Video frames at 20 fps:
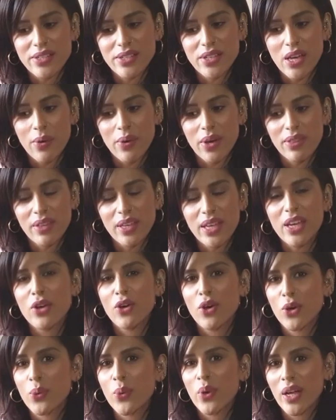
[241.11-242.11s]
ago, I think it
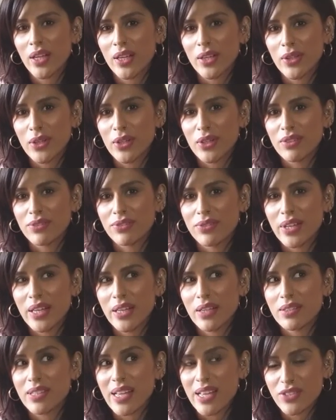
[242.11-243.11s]
got quite a lot of
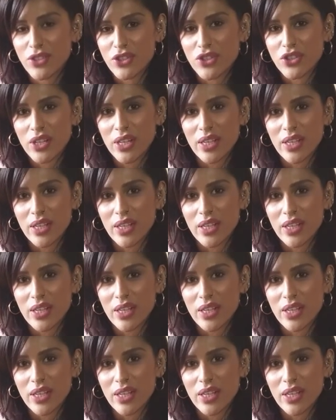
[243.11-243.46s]
attention,